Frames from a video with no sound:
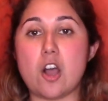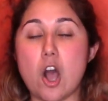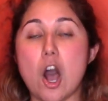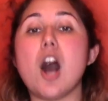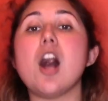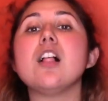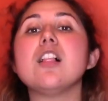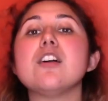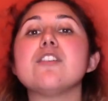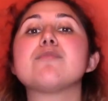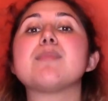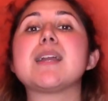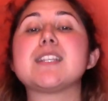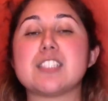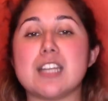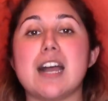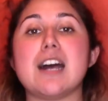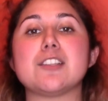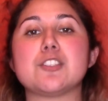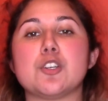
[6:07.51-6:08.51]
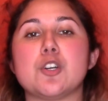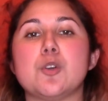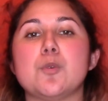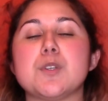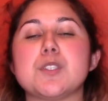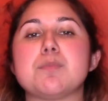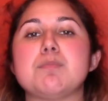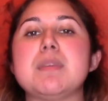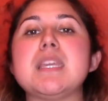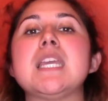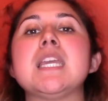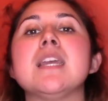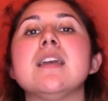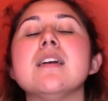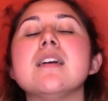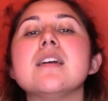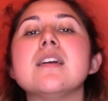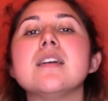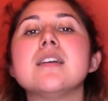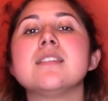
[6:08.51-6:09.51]
all of my childhood was me
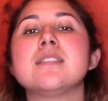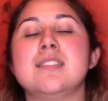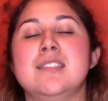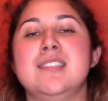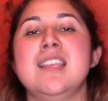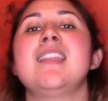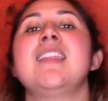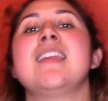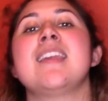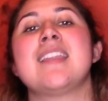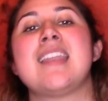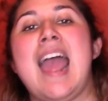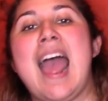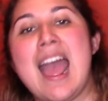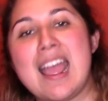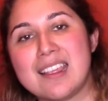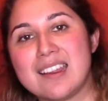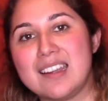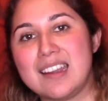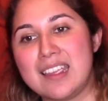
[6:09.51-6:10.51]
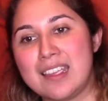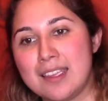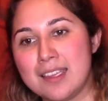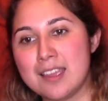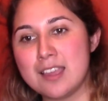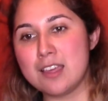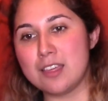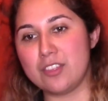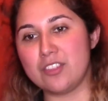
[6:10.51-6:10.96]
sitting in agony